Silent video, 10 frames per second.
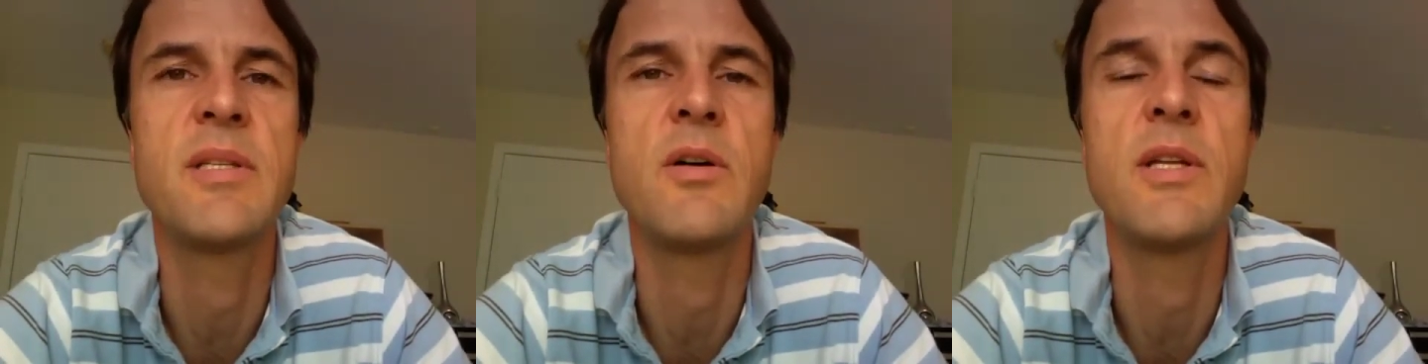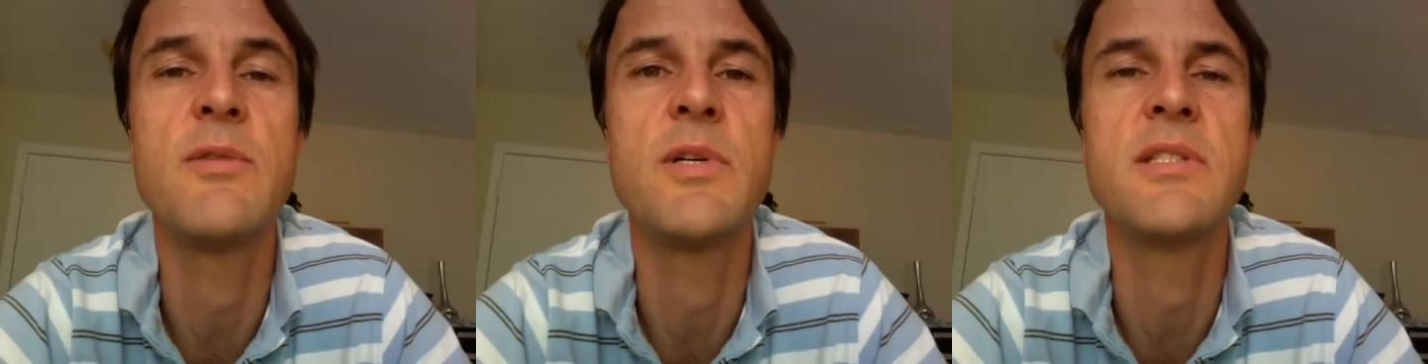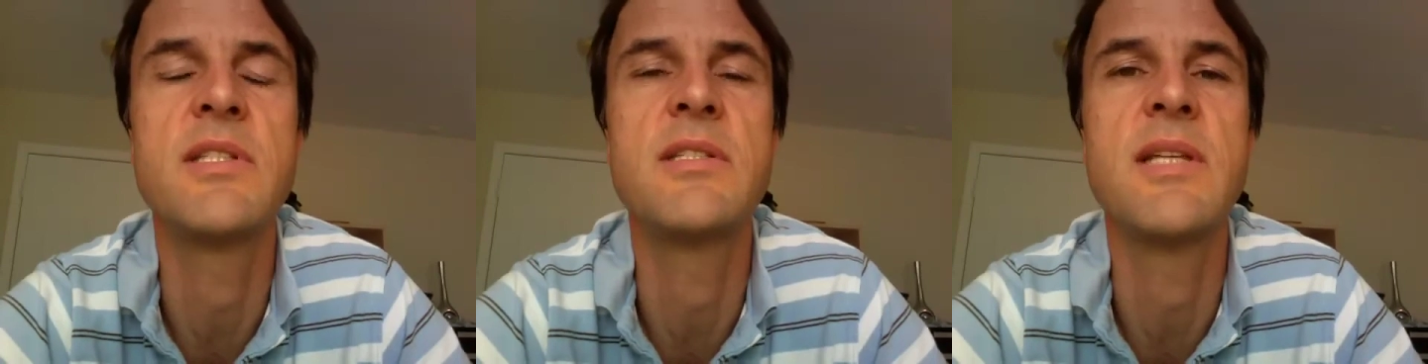but all he
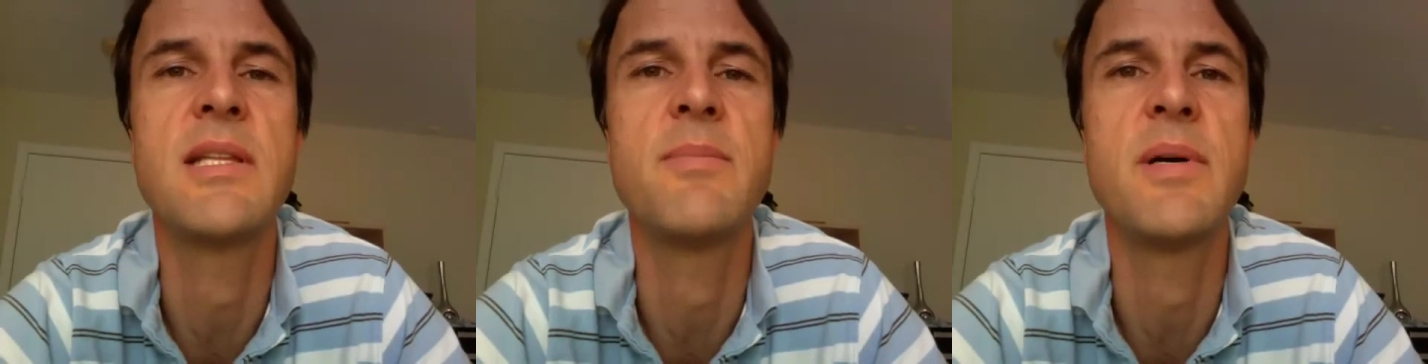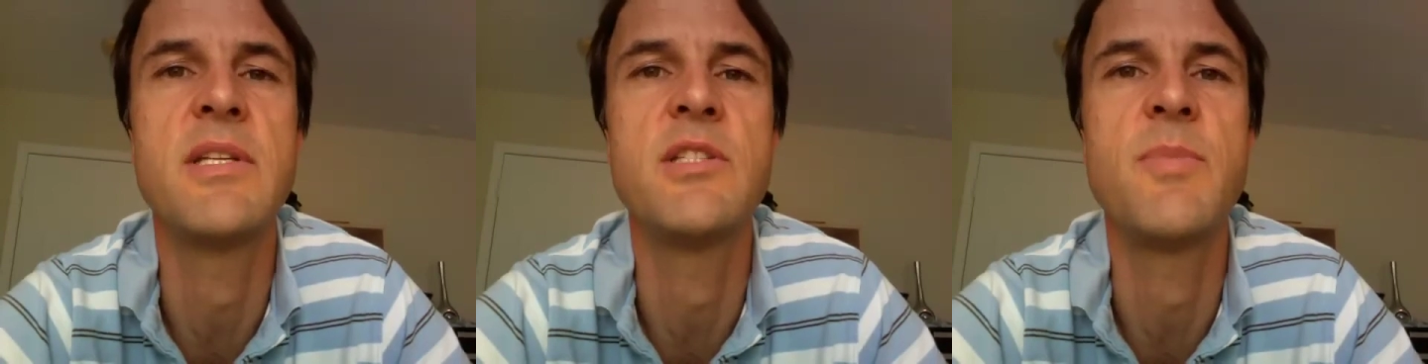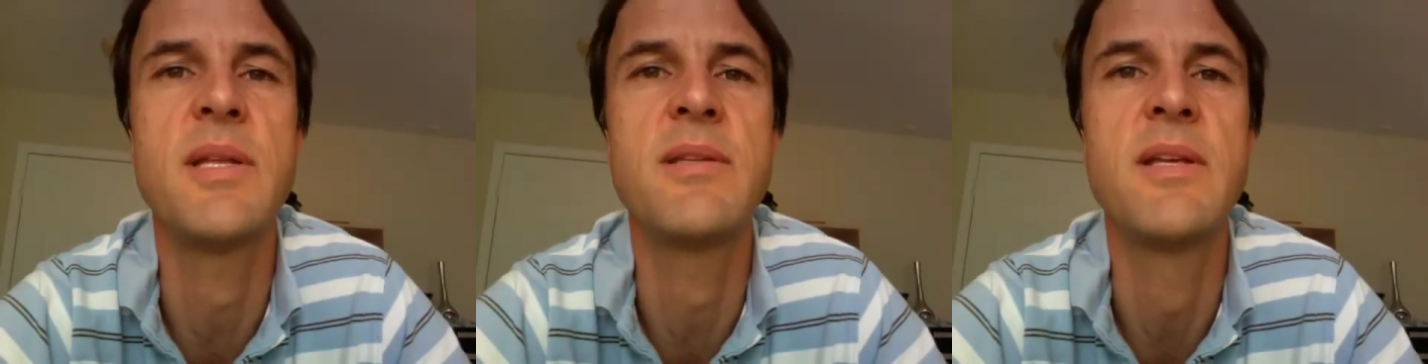wants is that the money
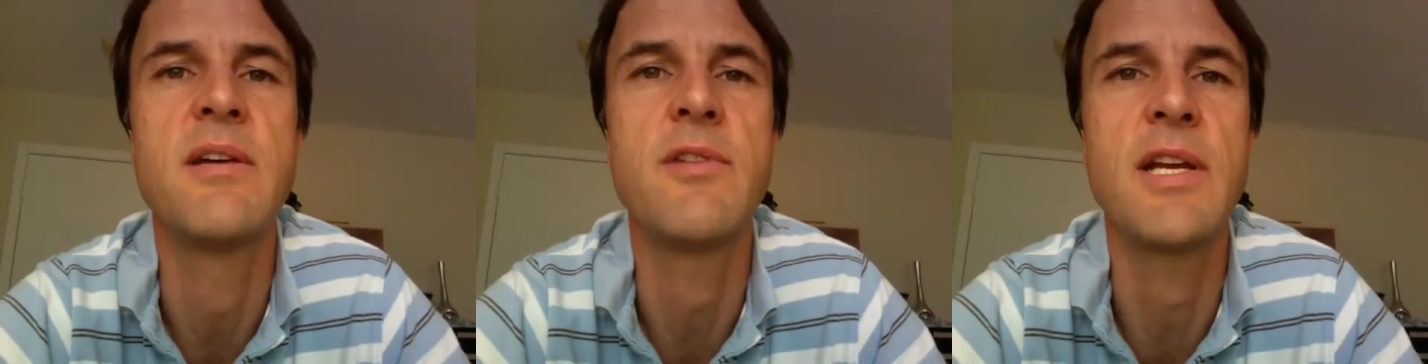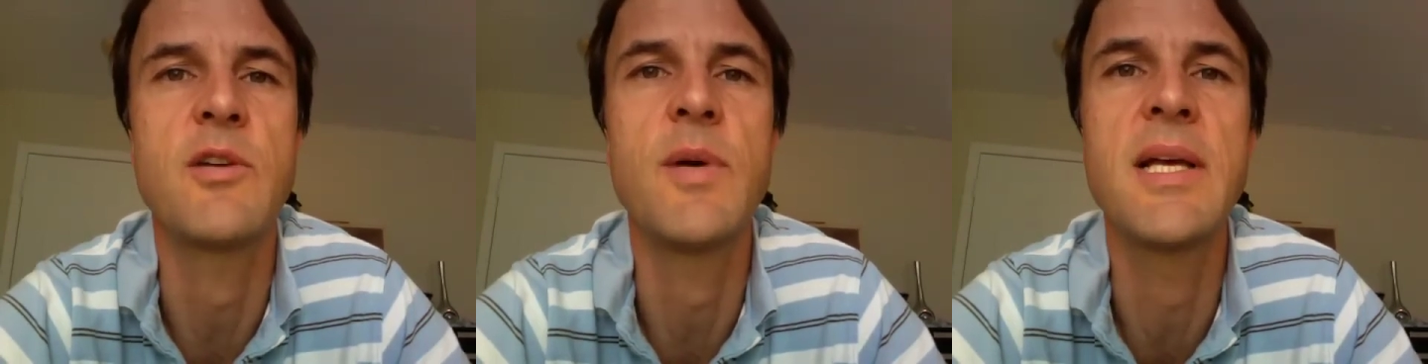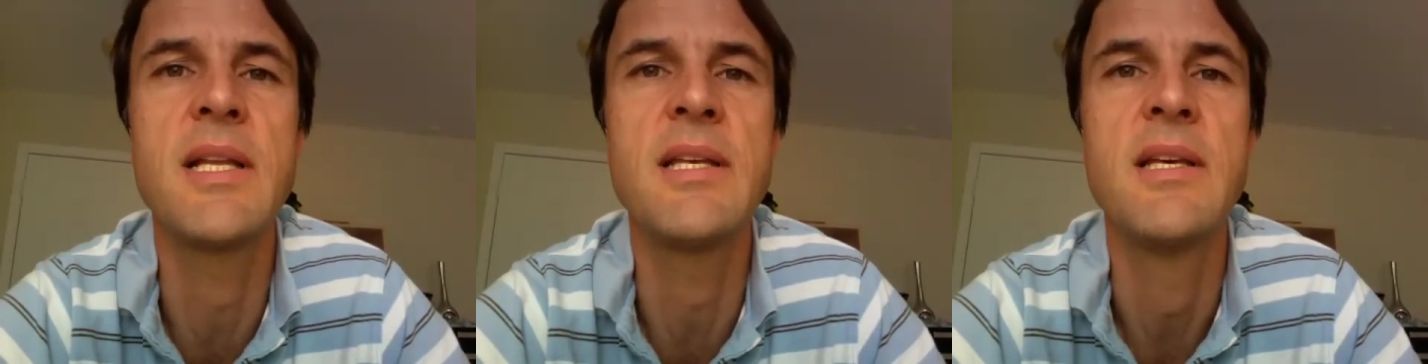spent rather
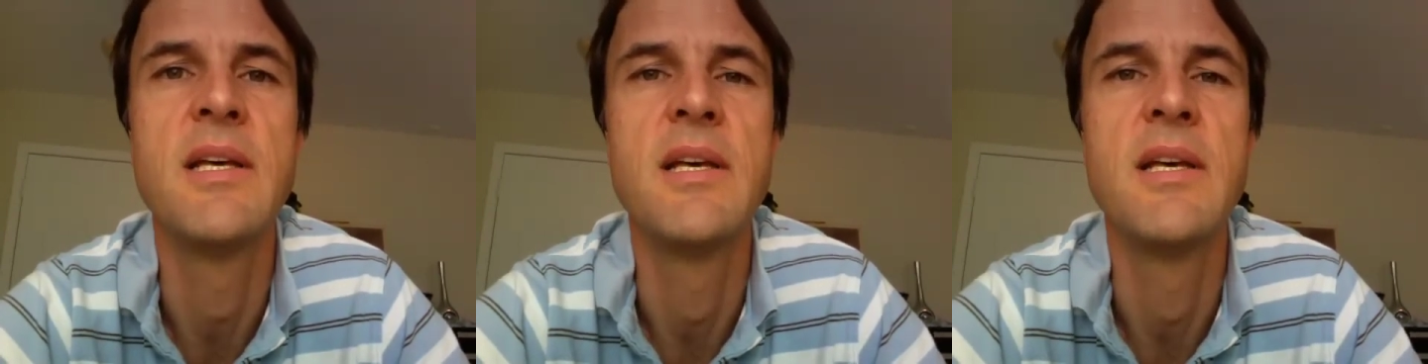quickly